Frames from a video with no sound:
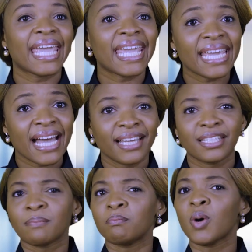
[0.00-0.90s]
AI
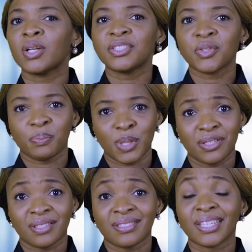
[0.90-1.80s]
can monitor
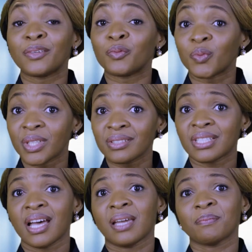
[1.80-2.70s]
emissions in real
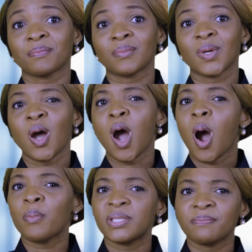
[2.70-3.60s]
time,
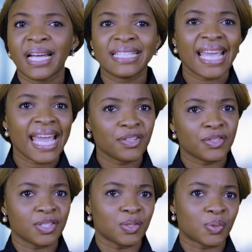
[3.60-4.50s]
optimize
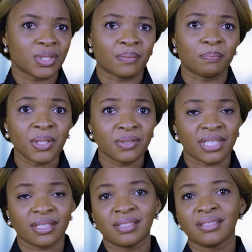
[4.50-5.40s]
energy use in
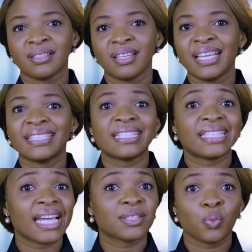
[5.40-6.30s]
buildings,
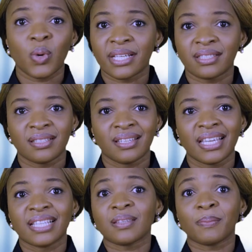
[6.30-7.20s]
detect waste
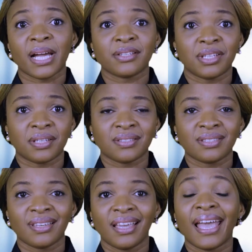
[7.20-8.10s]
in supply chains,
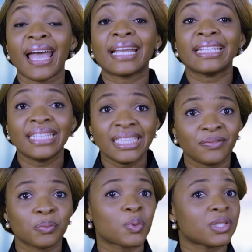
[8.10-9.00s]
and
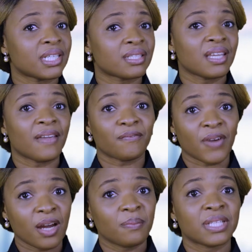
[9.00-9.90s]
even predict
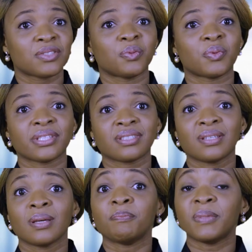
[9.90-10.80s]
environmental risks
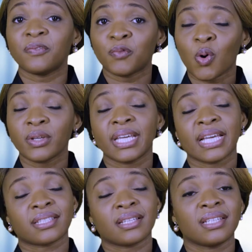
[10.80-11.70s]
before they
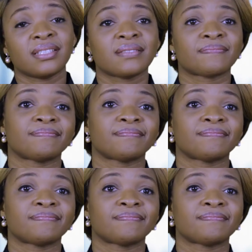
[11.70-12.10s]
escalate.